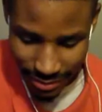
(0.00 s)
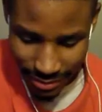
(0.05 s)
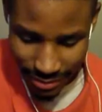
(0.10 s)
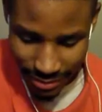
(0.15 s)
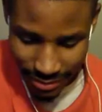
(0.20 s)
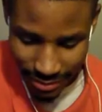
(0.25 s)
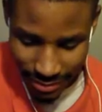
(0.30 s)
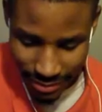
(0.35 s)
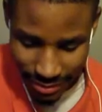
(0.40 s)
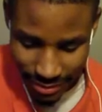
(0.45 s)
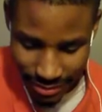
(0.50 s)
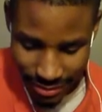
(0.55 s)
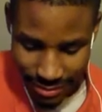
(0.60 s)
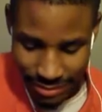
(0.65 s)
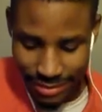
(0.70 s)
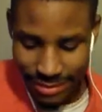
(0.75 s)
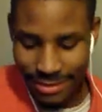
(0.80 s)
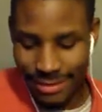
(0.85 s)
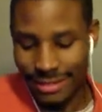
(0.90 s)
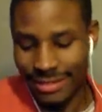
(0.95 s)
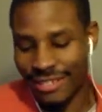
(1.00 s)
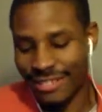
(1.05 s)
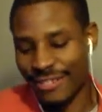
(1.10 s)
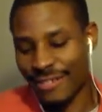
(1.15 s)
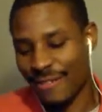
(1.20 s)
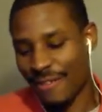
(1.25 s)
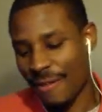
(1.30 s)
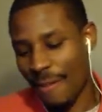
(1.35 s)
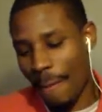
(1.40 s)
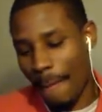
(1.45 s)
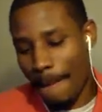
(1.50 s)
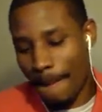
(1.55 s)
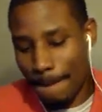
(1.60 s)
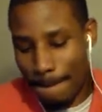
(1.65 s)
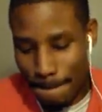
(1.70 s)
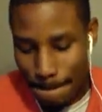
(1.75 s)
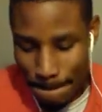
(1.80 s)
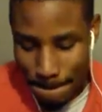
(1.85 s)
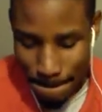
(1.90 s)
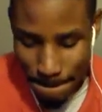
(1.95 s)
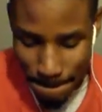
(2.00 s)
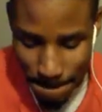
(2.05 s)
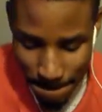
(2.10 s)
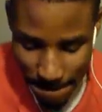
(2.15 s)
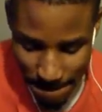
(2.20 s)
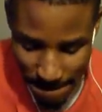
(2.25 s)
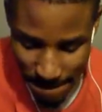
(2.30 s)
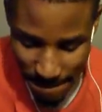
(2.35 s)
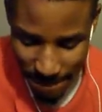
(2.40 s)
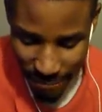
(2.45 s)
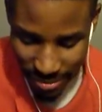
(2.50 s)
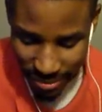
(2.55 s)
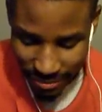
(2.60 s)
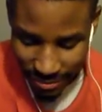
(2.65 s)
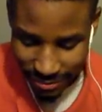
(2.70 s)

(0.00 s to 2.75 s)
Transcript: and then get rid of Sorbet.